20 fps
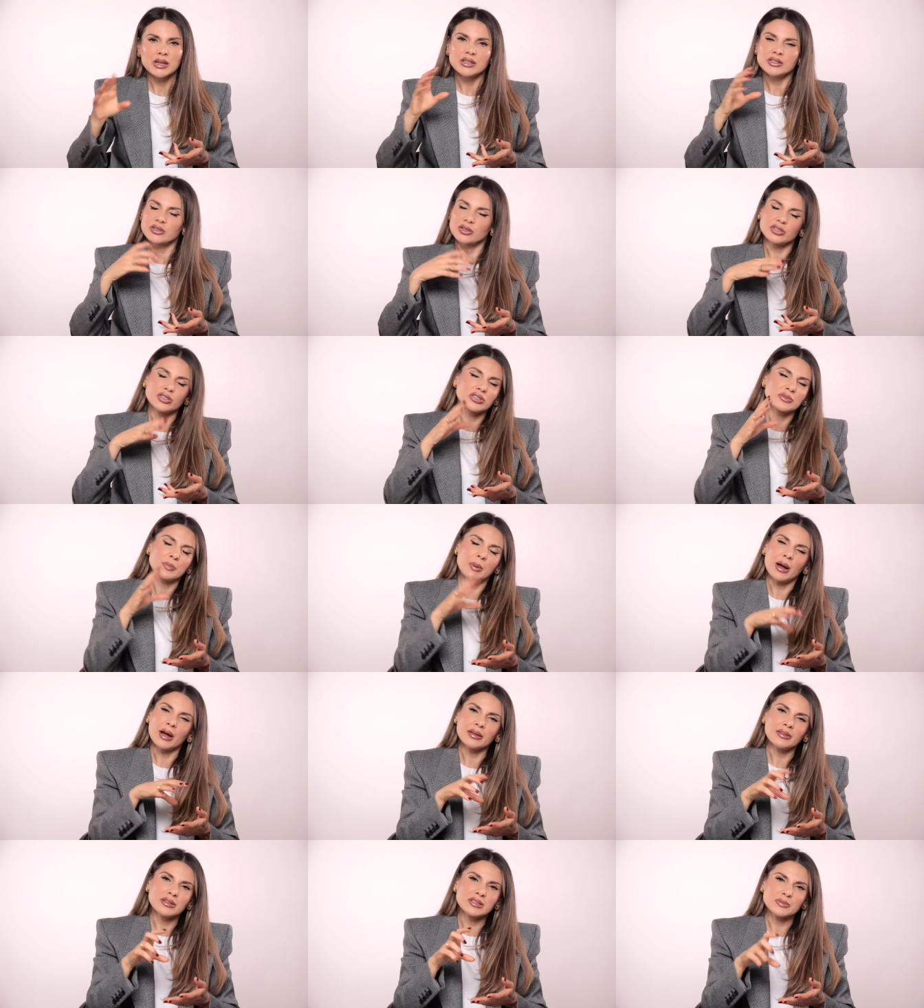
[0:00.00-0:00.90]
So I just
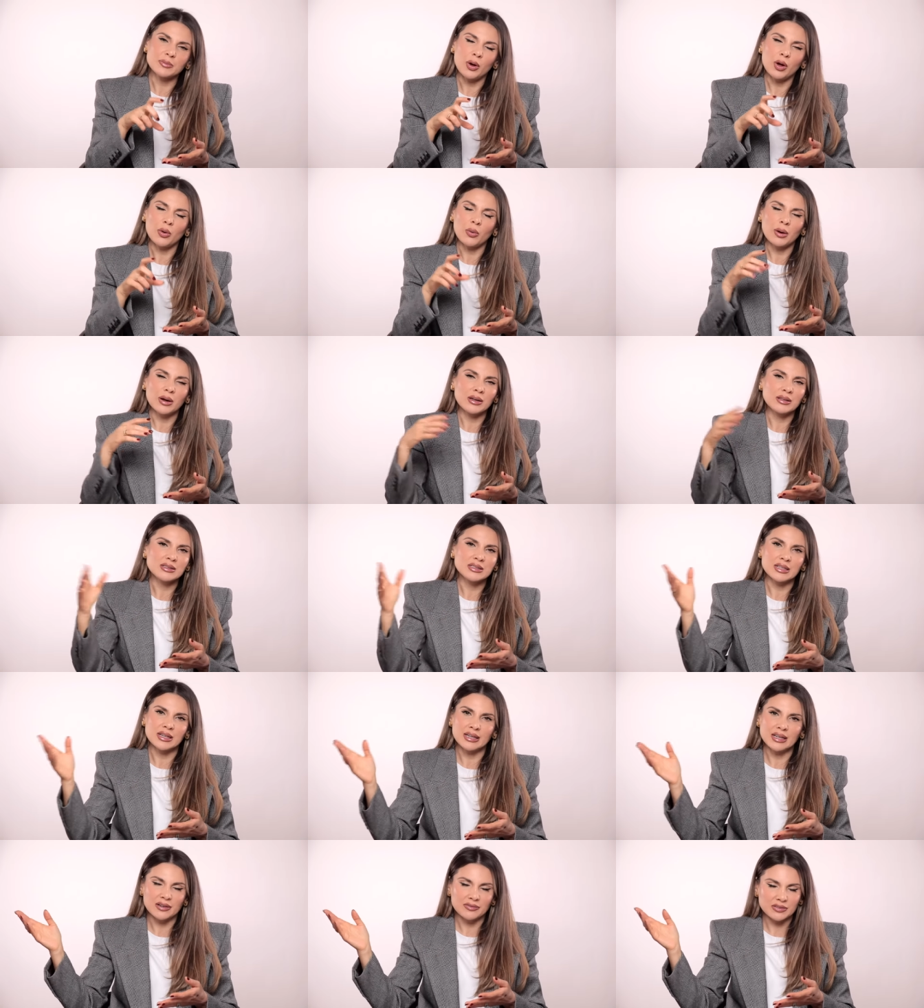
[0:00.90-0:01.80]
buy the small ones and
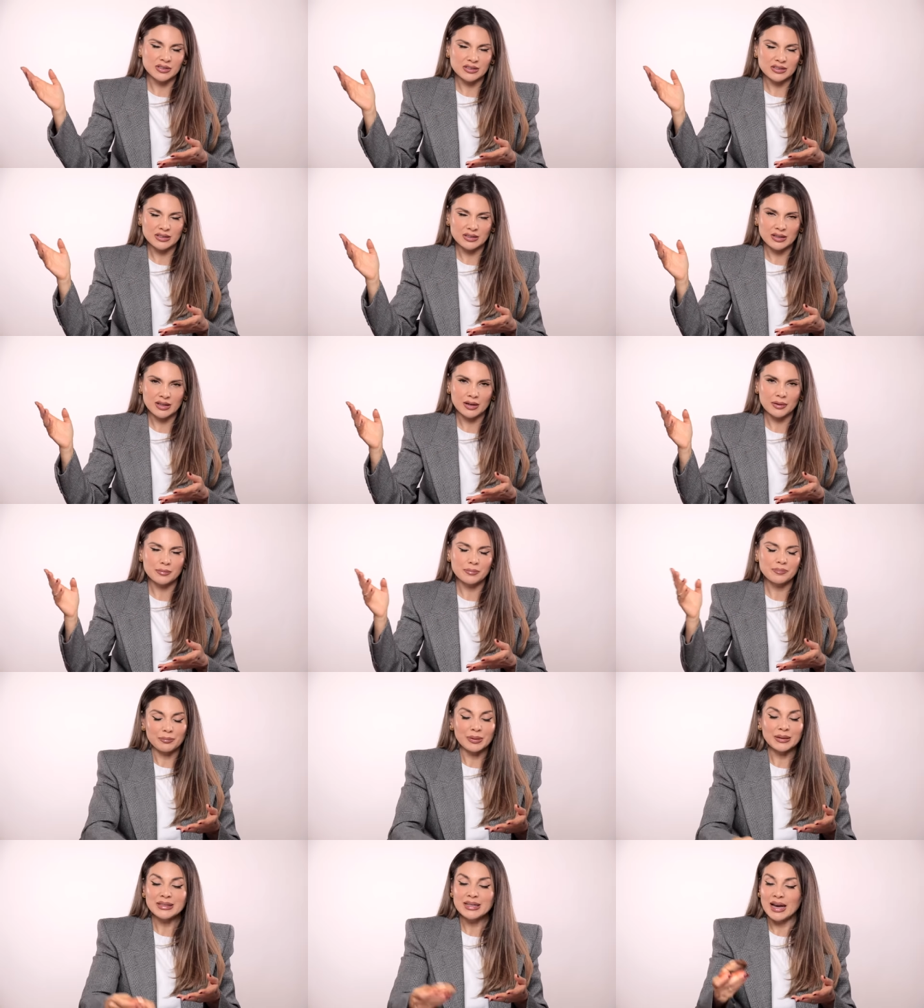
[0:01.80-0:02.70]
I gift it to them.
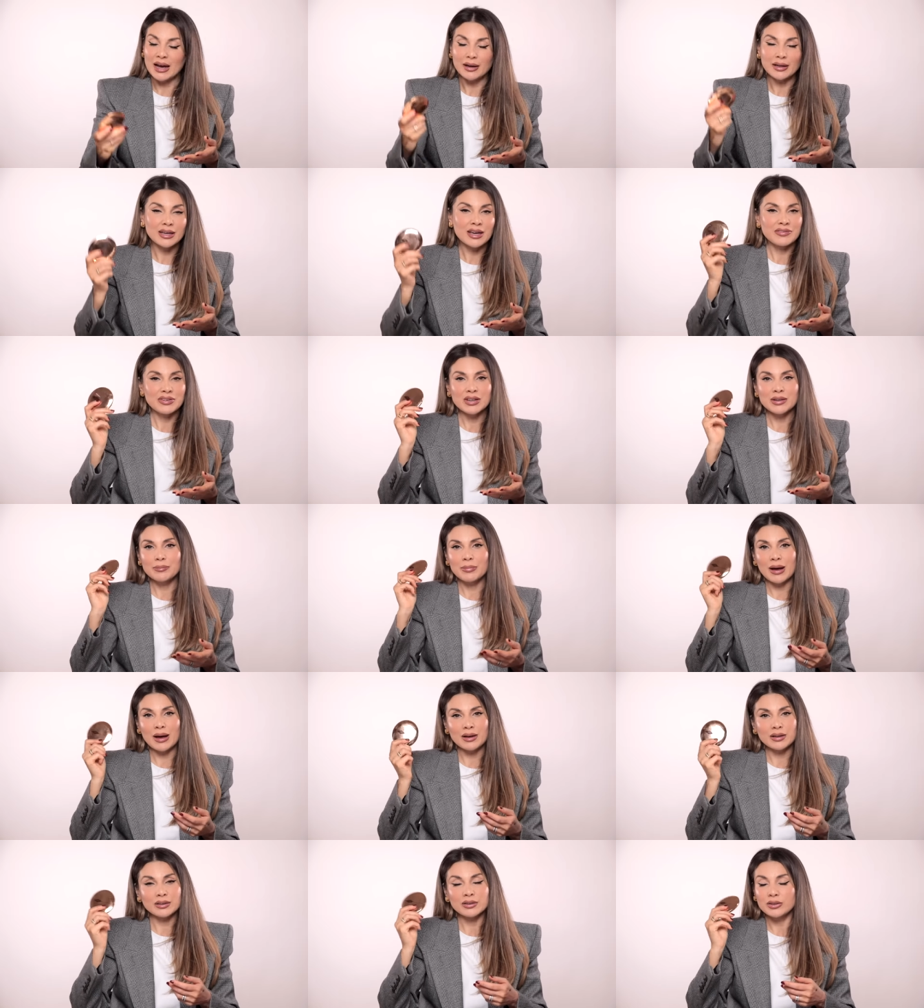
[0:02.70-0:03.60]
But yeah, giving
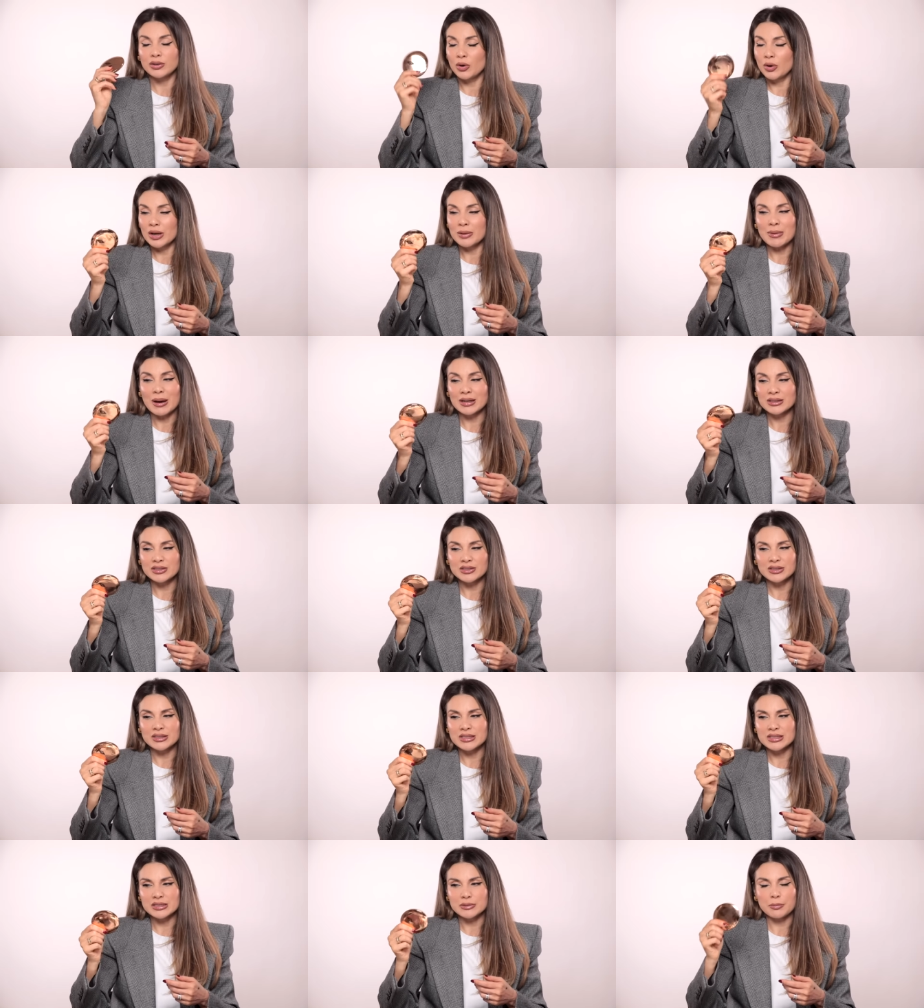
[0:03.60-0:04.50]
back, going back to
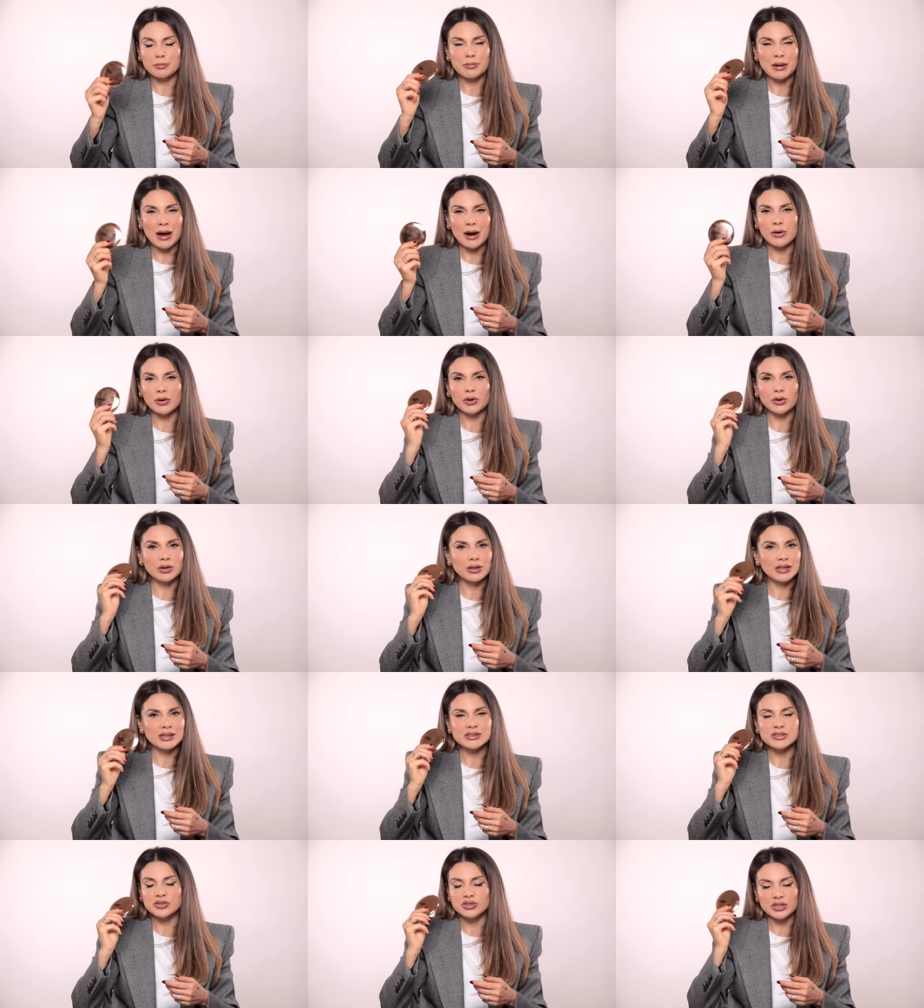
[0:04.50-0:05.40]
this powder,
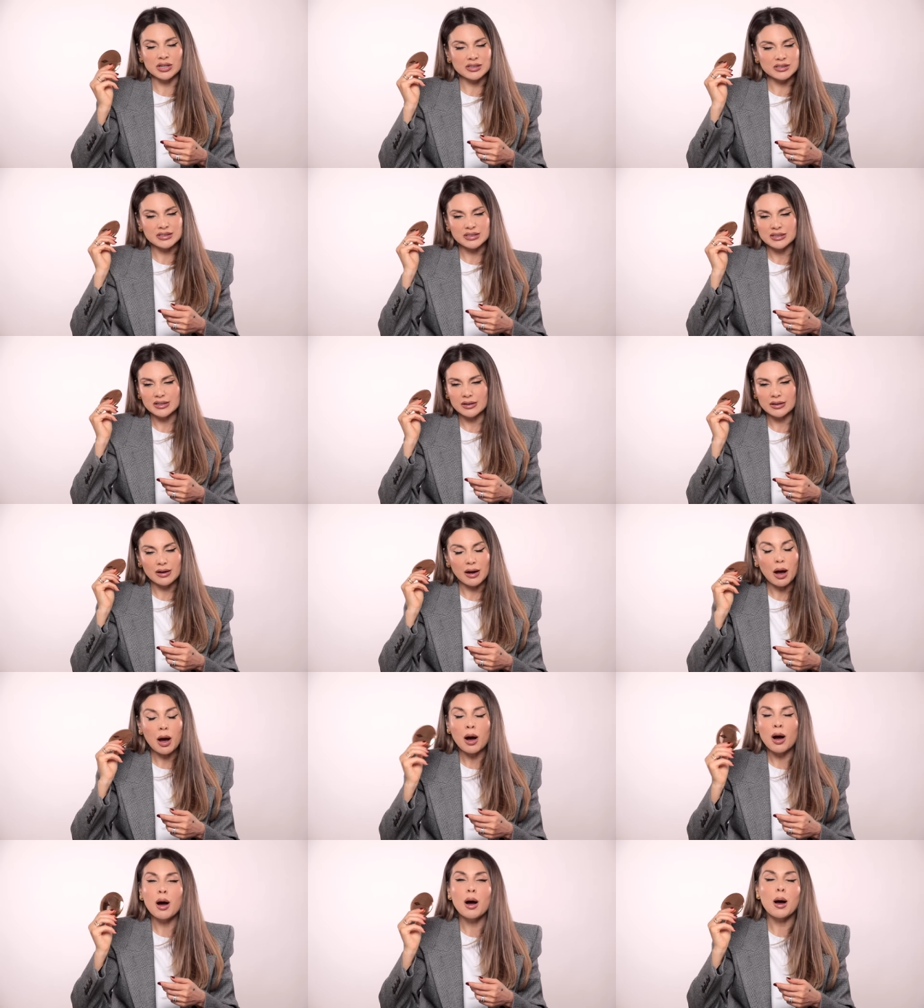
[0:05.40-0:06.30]
it's just
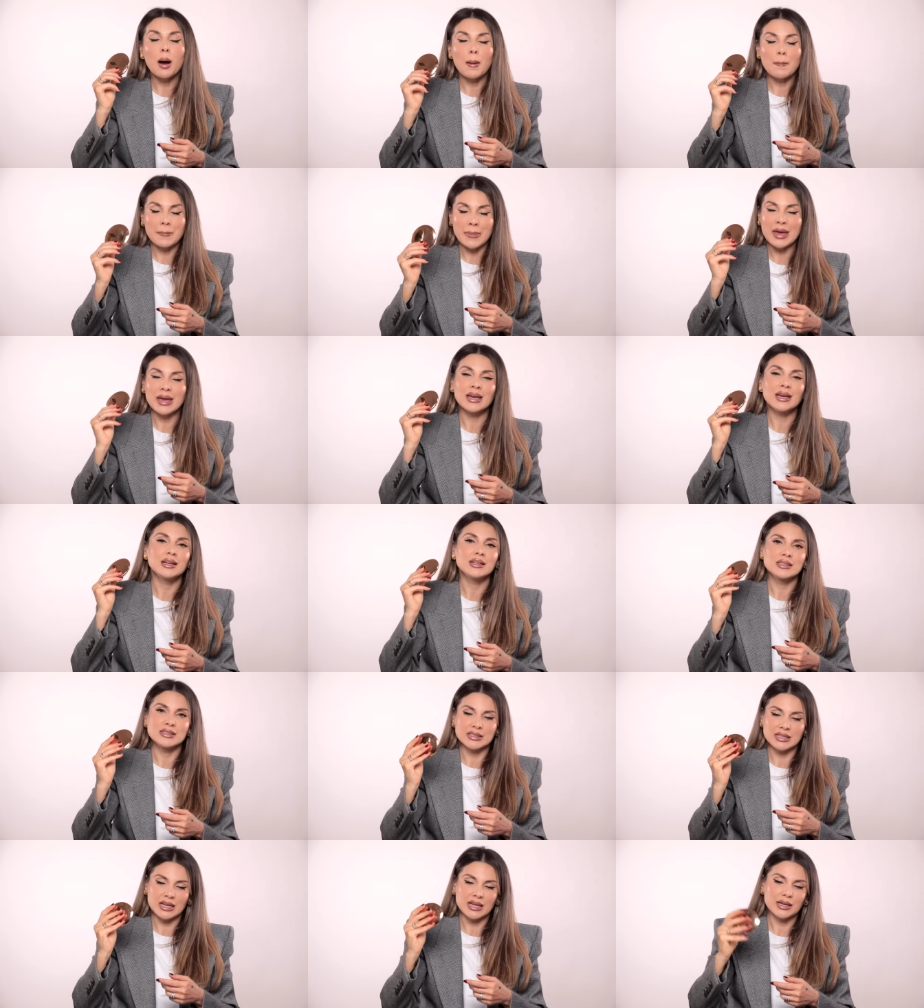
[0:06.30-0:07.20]

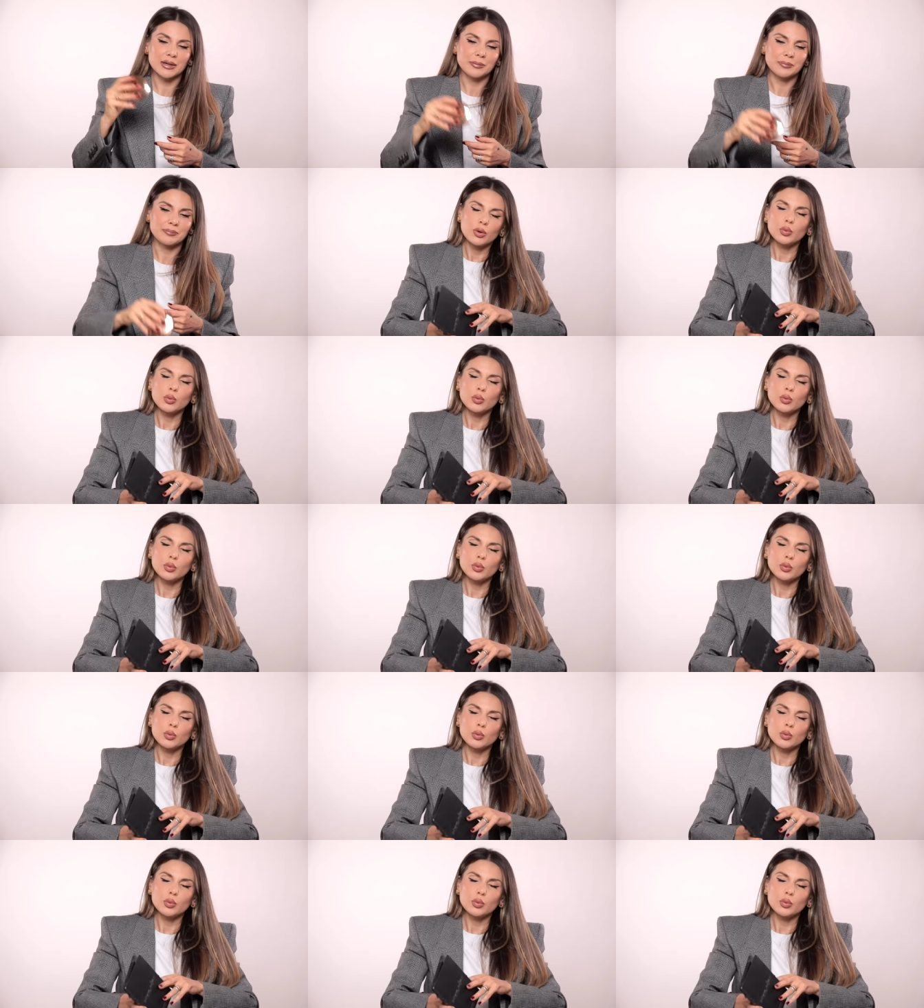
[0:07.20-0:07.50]
amazing.